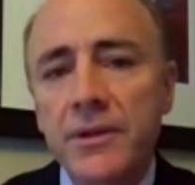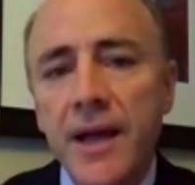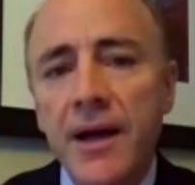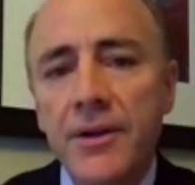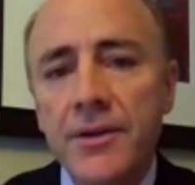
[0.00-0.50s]

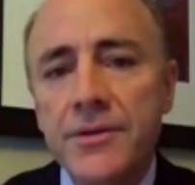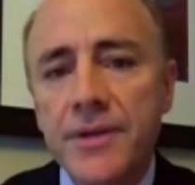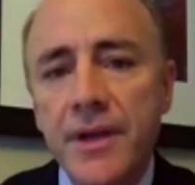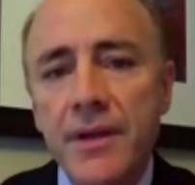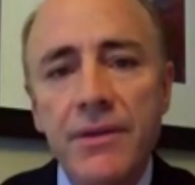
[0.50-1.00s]
down, you
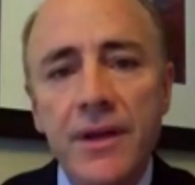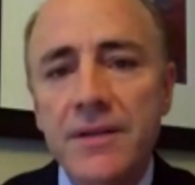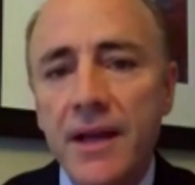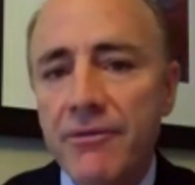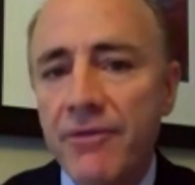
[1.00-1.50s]
see things
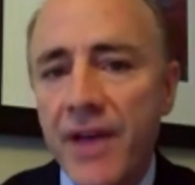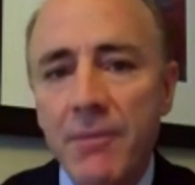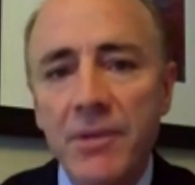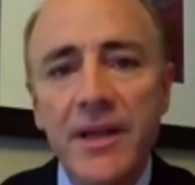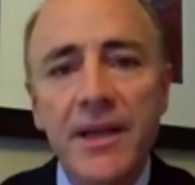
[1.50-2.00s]
like
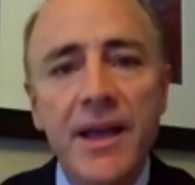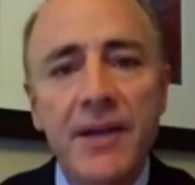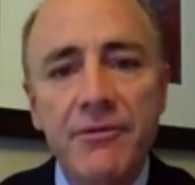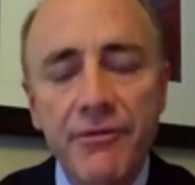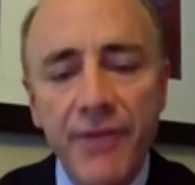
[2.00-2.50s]
family
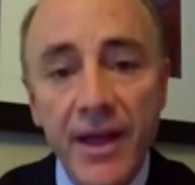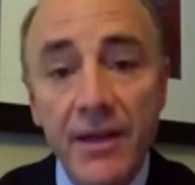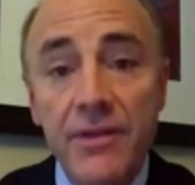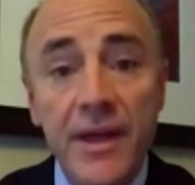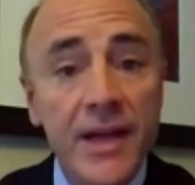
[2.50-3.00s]
and
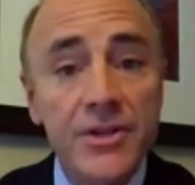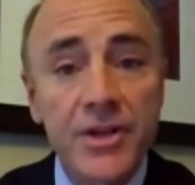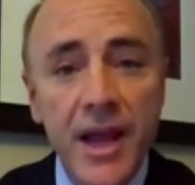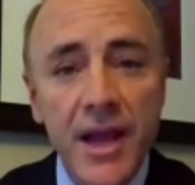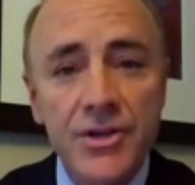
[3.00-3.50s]
faith,
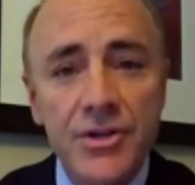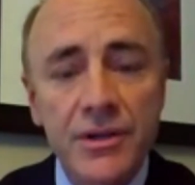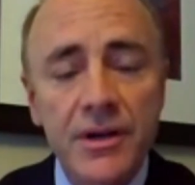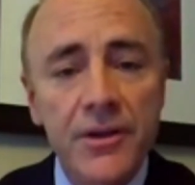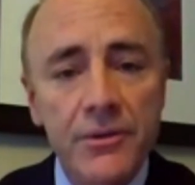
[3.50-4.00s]

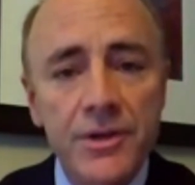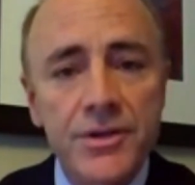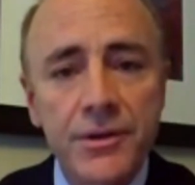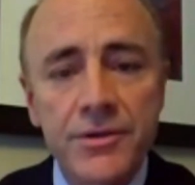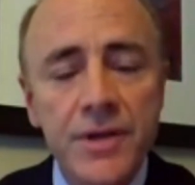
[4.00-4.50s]
education, other
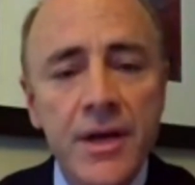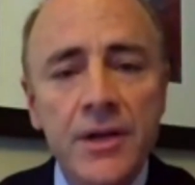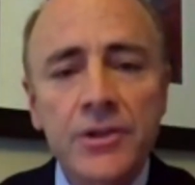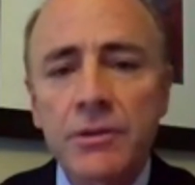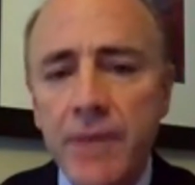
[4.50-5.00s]
issues
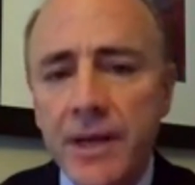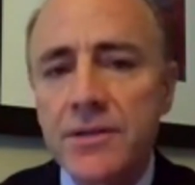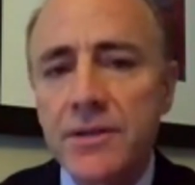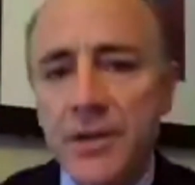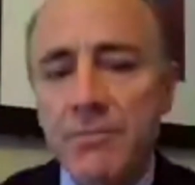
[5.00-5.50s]

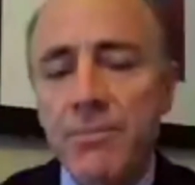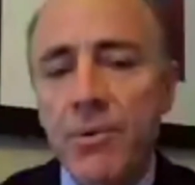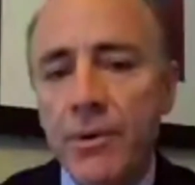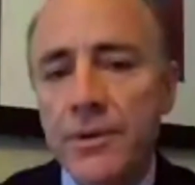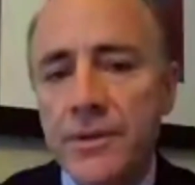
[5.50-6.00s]
tremendously
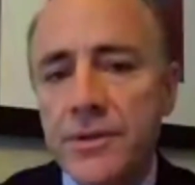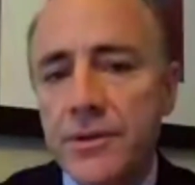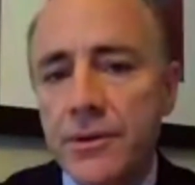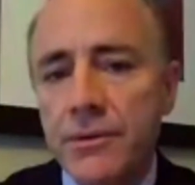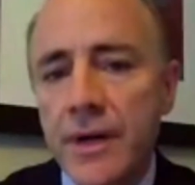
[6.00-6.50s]
important
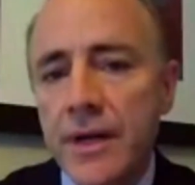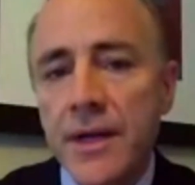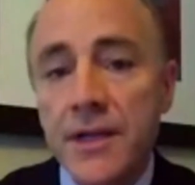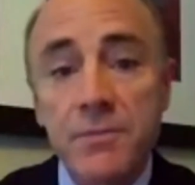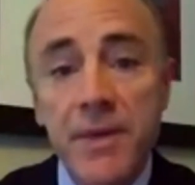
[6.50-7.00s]
to
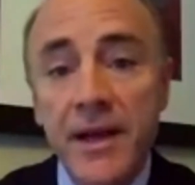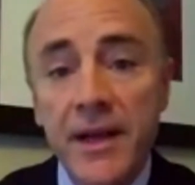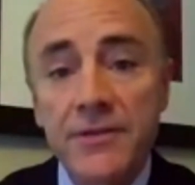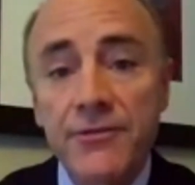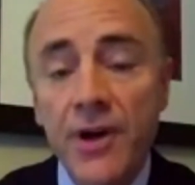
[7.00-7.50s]

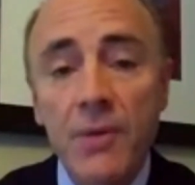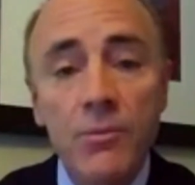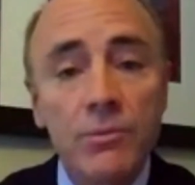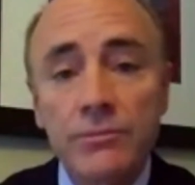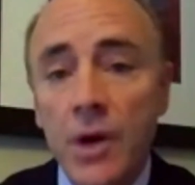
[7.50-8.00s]
Hispanics
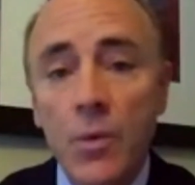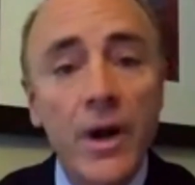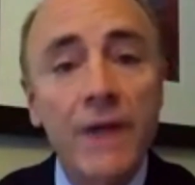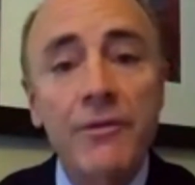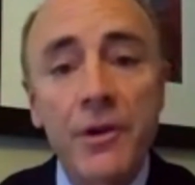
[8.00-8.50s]
from uh,
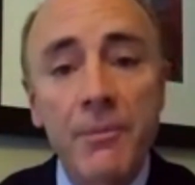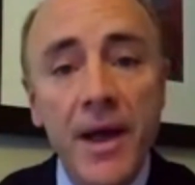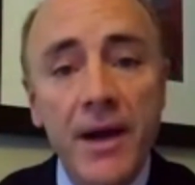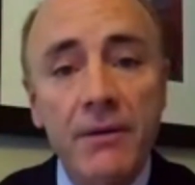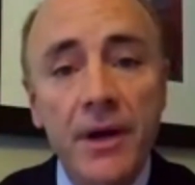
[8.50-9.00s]
wherever their
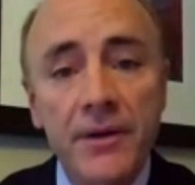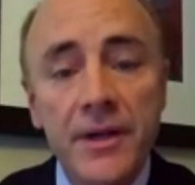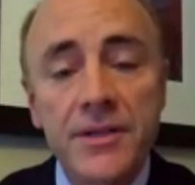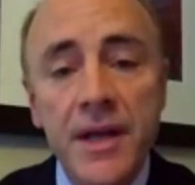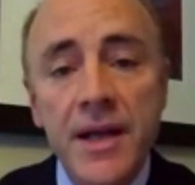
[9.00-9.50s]
background
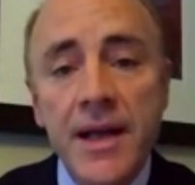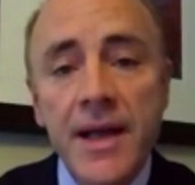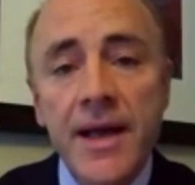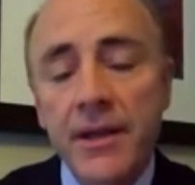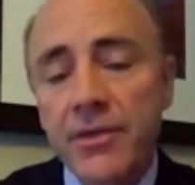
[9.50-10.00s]
is.
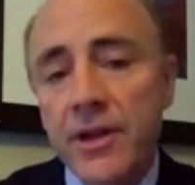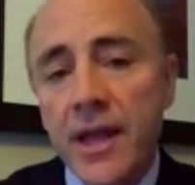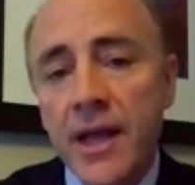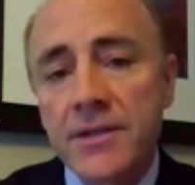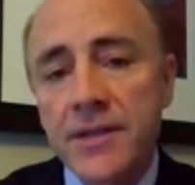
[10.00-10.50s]
And I
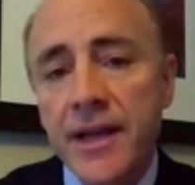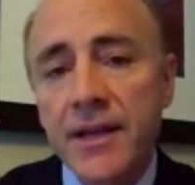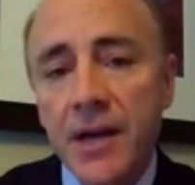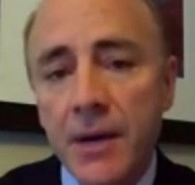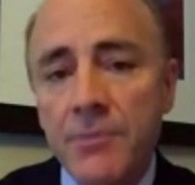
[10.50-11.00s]
think as they
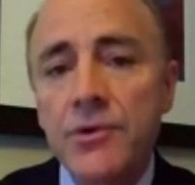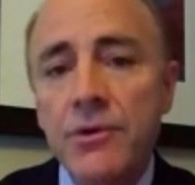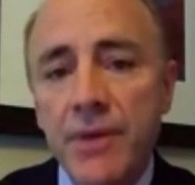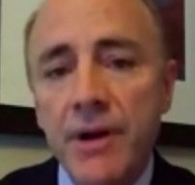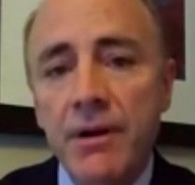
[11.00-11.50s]
come to
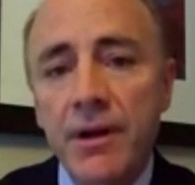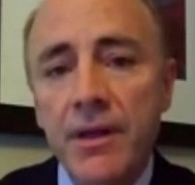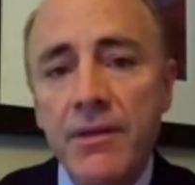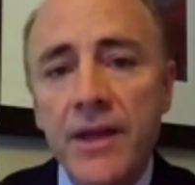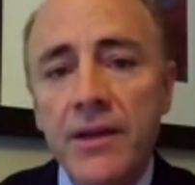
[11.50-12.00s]

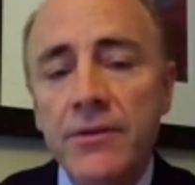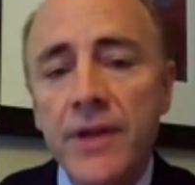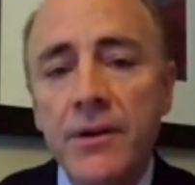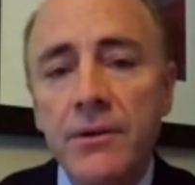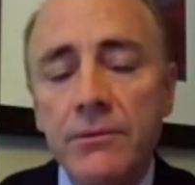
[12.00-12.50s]
America, they
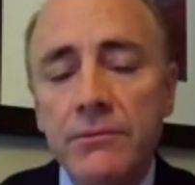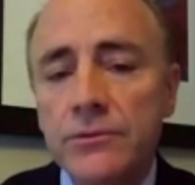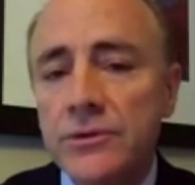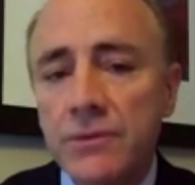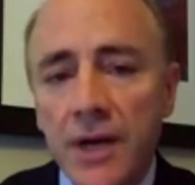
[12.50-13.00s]
they
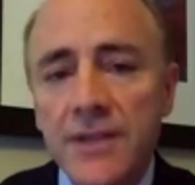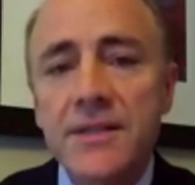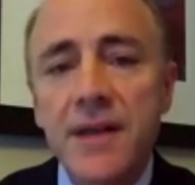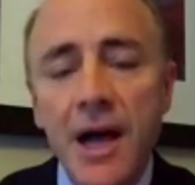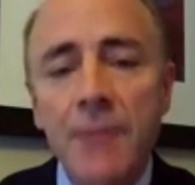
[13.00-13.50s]

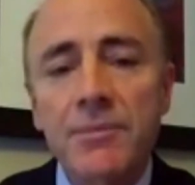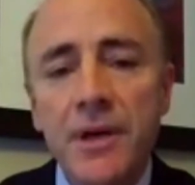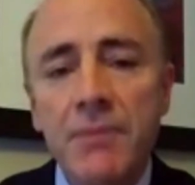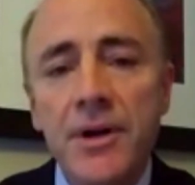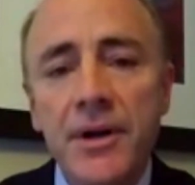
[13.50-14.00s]
adopt
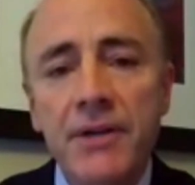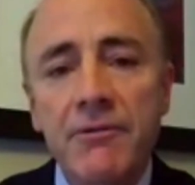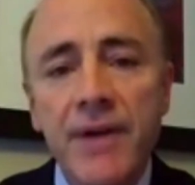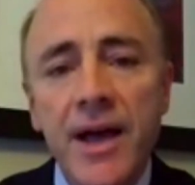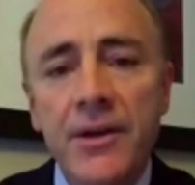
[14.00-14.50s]
American
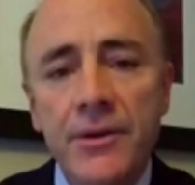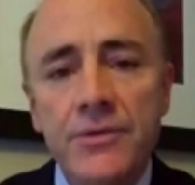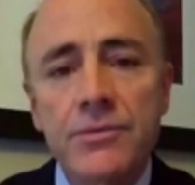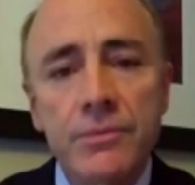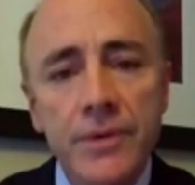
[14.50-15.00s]

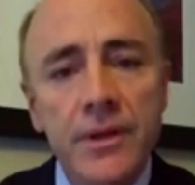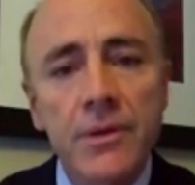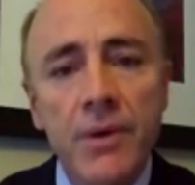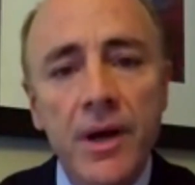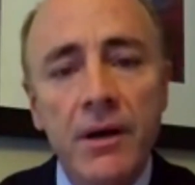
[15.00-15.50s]
values really
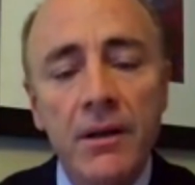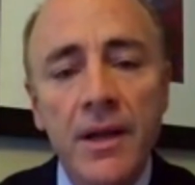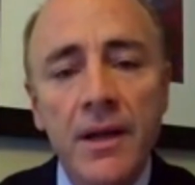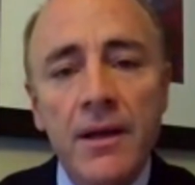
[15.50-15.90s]
well